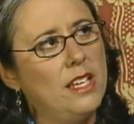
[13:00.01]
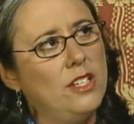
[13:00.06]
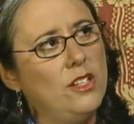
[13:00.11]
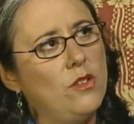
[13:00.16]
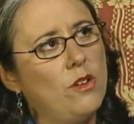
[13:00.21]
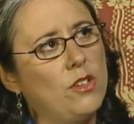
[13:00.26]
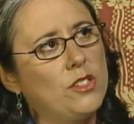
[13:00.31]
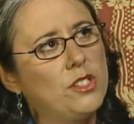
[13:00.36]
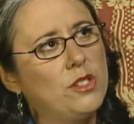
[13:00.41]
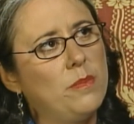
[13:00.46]

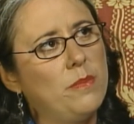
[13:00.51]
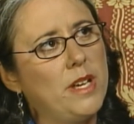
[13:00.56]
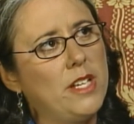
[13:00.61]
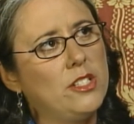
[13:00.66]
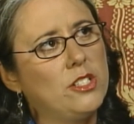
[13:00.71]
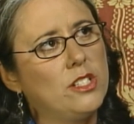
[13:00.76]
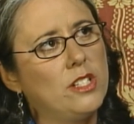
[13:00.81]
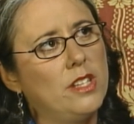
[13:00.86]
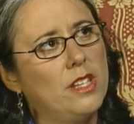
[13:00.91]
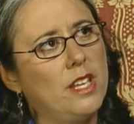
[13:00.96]
You also
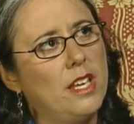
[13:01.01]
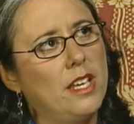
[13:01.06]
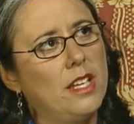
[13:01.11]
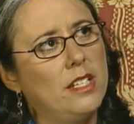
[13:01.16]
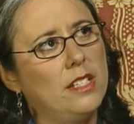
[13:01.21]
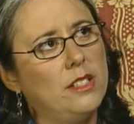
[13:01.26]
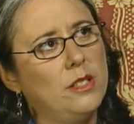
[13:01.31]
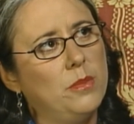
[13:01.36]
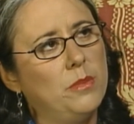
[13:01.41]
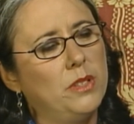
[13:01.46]
mentioned
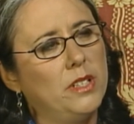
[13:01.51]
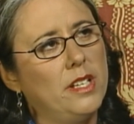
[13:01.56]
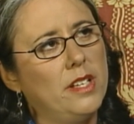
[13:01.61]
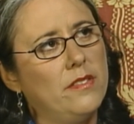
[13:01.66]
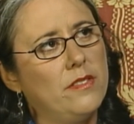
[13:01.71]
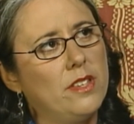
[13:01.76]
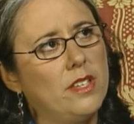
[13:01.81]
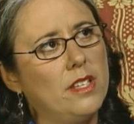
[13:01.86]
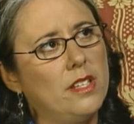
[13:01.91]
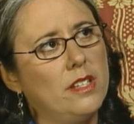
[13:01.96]
that you
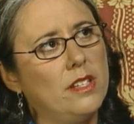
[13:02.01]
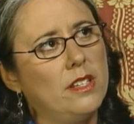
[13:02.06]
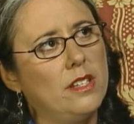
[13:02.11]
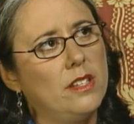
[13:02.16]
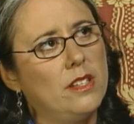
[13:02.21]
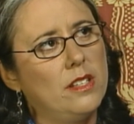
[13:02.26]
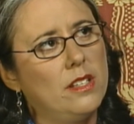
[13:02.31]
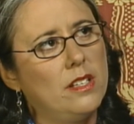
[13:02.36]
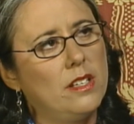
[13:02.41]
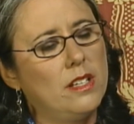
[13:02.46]
believe that
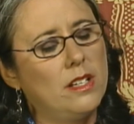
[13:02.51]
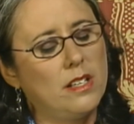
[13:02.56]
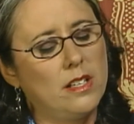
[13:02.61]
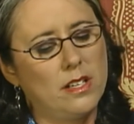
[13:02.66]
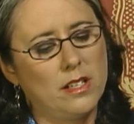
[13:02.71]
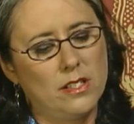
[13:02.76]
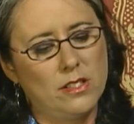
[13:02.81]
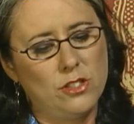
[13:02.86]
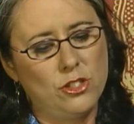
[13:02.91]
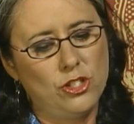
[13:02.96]

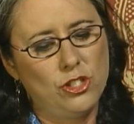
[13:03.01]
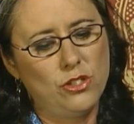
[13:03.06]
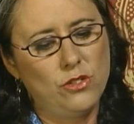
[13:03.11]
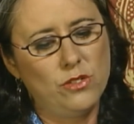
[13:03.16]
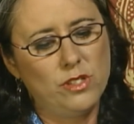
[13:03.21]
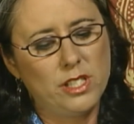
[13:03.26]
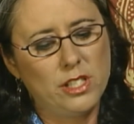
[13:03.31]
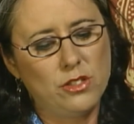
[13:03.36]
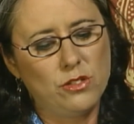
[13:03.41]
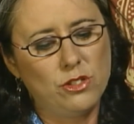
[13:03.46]
uh,
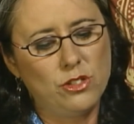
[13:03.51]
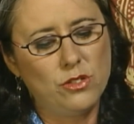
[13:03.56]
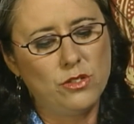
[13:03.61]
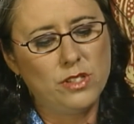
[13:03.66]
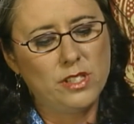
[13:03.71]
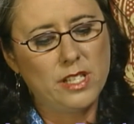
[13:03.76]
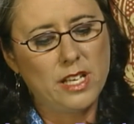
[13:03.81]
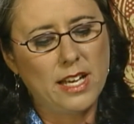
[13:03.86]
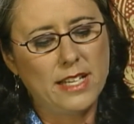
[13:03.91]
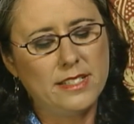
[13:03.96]
Jews
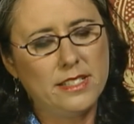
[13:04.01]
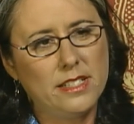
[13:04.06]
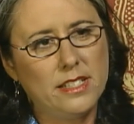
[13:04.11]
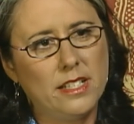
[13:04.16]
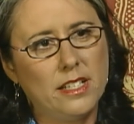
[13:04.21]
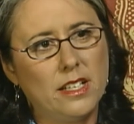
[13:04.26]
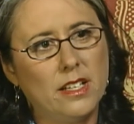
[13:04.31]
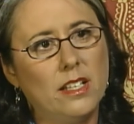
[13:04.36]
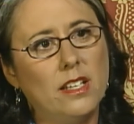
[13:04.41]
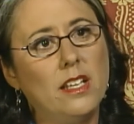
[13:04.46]
introduced the
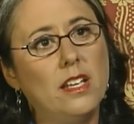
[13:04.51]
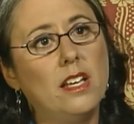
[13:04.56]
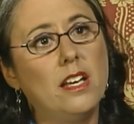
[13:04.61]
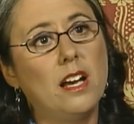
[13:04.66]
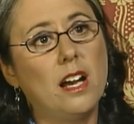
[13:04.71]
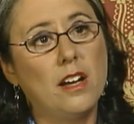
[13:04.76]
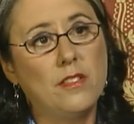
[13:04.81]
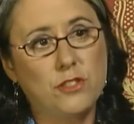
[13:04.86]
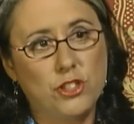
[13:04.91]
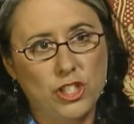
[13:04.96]
idea
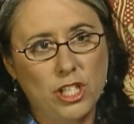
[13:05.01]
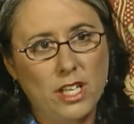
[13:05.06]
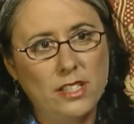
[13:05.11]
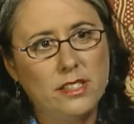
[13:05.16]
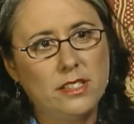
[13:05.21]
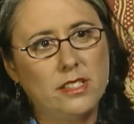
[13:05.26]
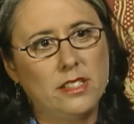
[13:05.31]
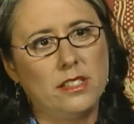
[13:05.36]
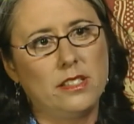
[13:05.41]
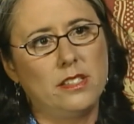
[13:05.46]
of
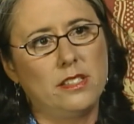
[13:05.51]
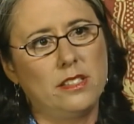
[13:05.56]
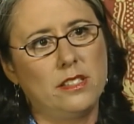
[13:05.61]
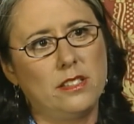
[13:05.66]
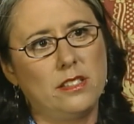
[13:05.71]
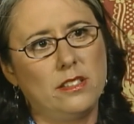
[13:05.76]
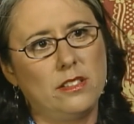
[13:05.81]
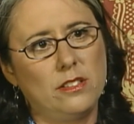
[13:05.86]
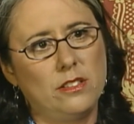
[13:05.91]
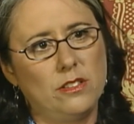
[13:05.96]
justice
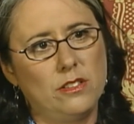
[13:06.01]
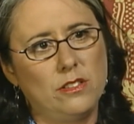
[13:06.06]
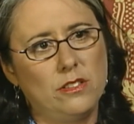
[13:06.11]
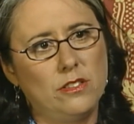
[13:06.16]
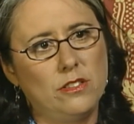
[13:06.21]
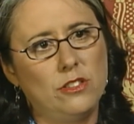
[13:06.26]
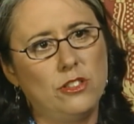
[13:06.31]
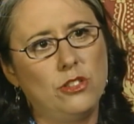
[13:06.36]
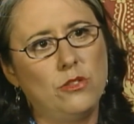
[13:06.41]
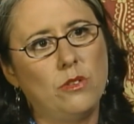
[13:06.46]

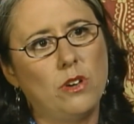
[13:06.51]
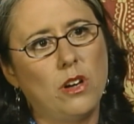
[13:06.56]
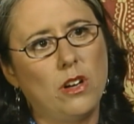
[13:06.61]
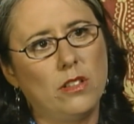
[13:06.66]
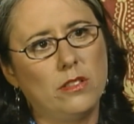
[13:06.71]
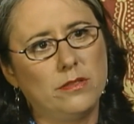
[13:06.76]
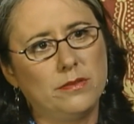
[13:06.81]
to all.